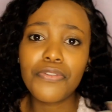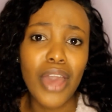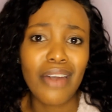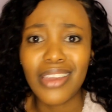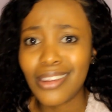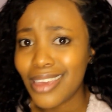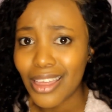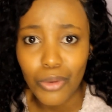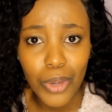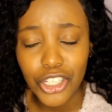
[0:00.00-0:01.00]
if you have any
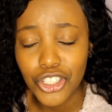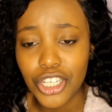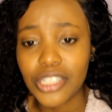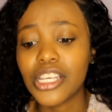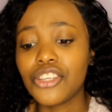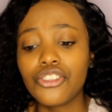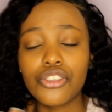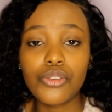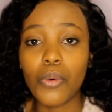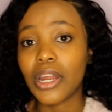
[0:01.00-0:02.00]
other questions and you
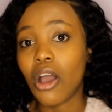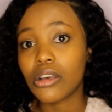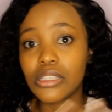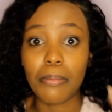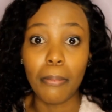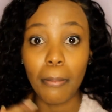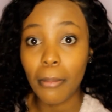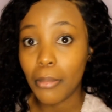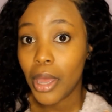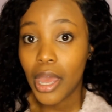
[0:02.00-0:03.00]
just don't want to ask them
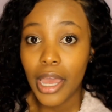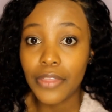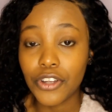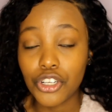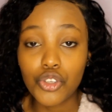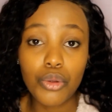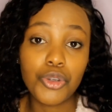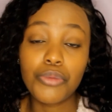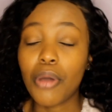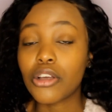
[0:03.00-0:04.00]
in the
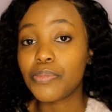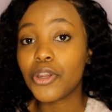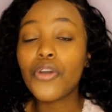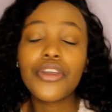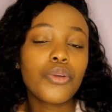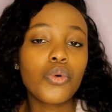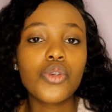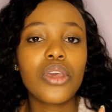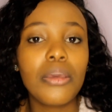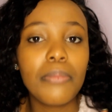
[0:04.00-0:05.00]
description box below. You can
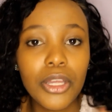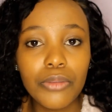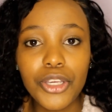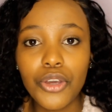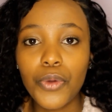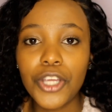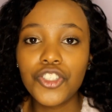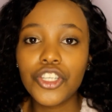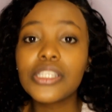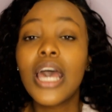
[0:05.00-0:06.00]
also email me your
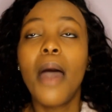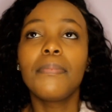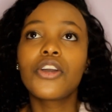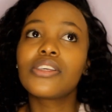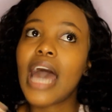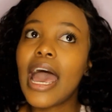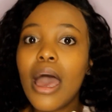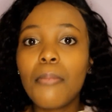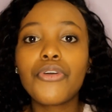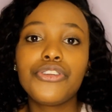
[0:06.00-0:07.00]
questions, because I
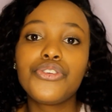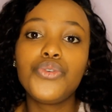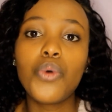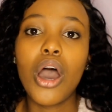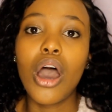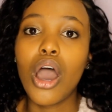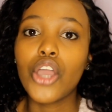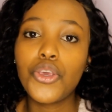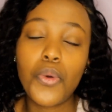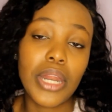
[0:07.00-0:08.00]
am going to do a
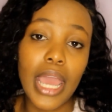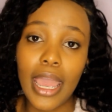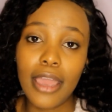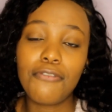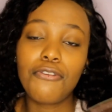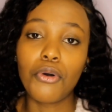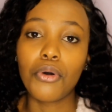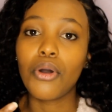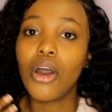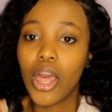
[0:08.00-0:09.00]
Q&A
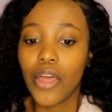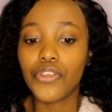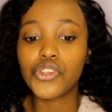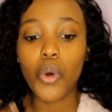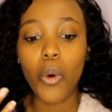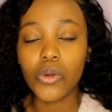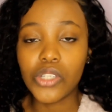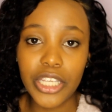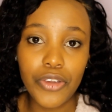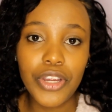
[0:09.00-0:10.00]
for this whole
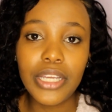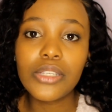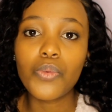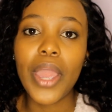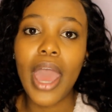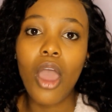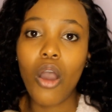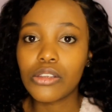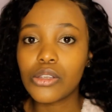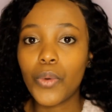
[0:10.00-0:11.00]
series where I
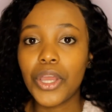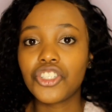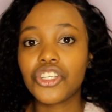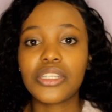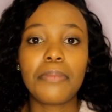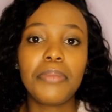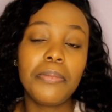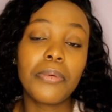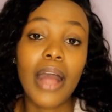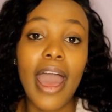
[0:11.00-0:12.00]
answer questions that
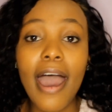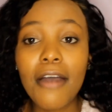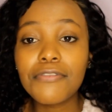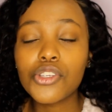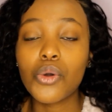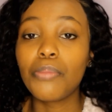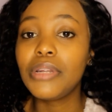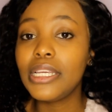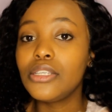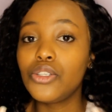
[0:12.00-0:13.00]
people have, so
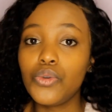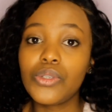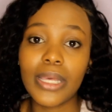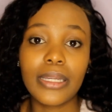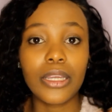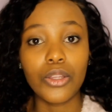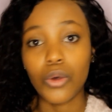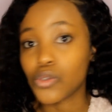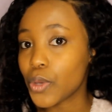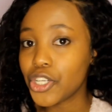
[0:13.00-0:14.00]
please do send in
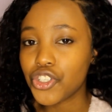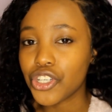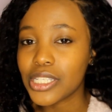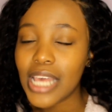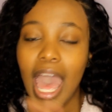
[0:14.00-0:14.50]
those questions.